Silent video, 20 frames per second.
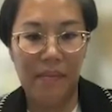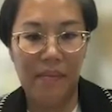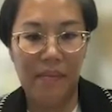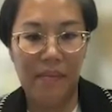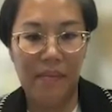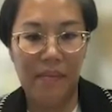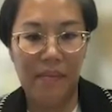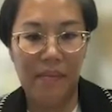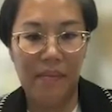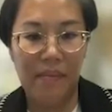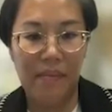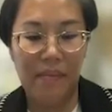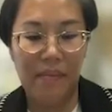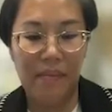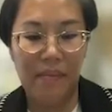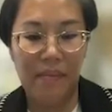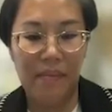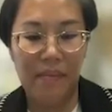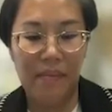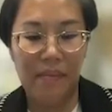
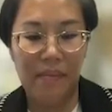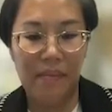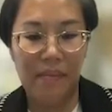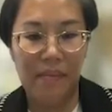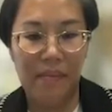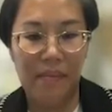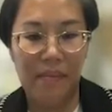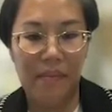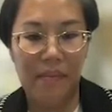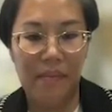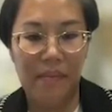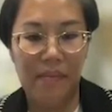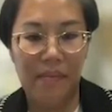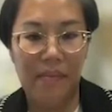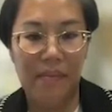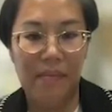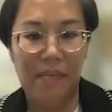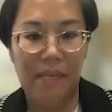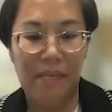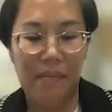
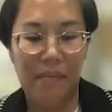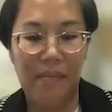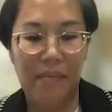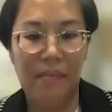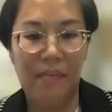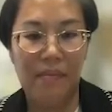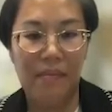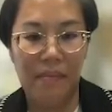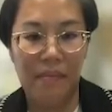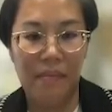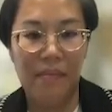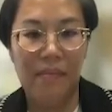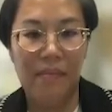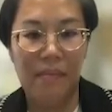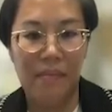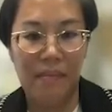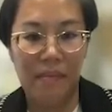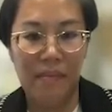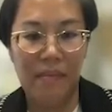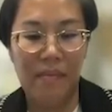
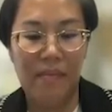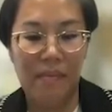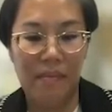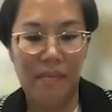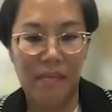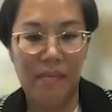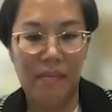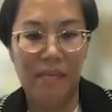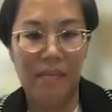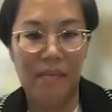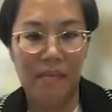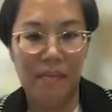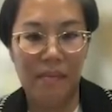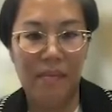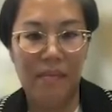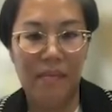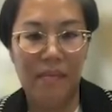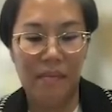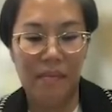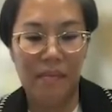
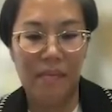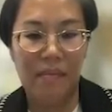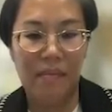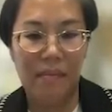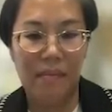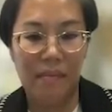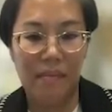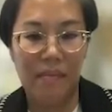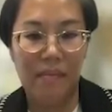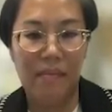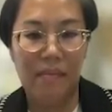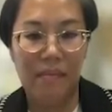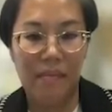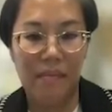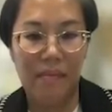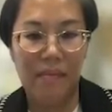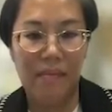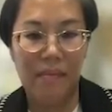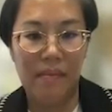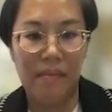
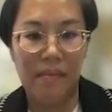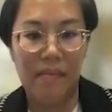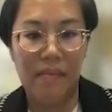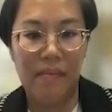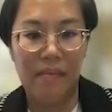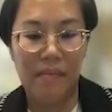No words are spoken by the person on screen.